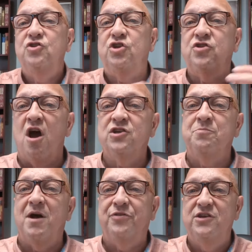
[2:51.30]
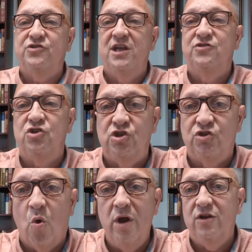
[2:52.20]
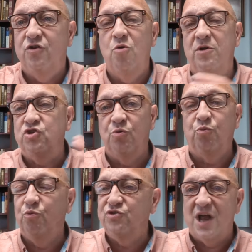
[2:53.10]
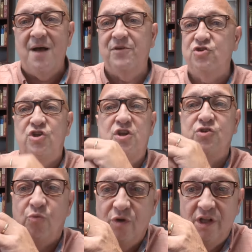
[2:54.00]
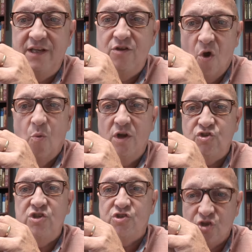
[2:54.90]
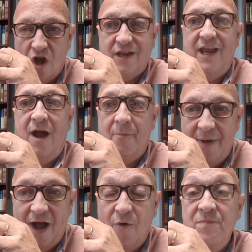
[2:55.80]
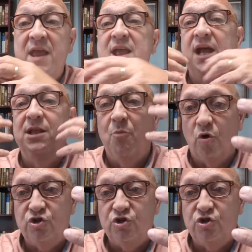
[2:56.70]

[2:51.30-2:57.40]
She talks about these things that she's going to do, but it's obvious she doesn't really know what she's talking about. And the more